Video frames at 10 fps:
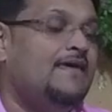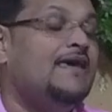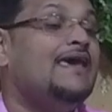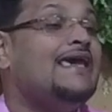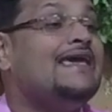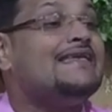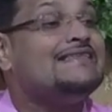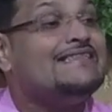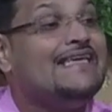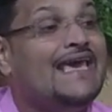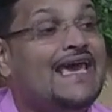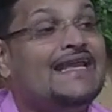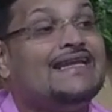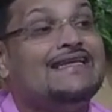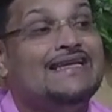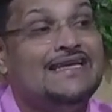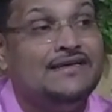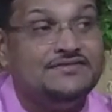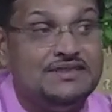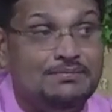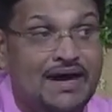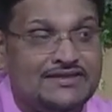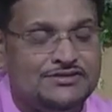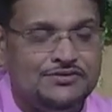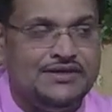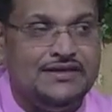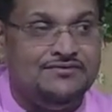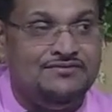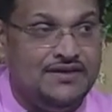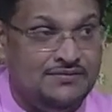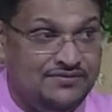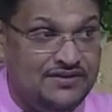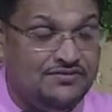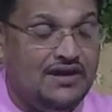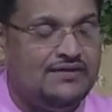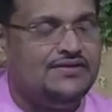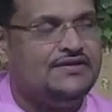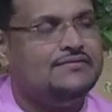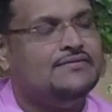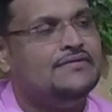It is here that he leaves the bansuri in Vrindavan.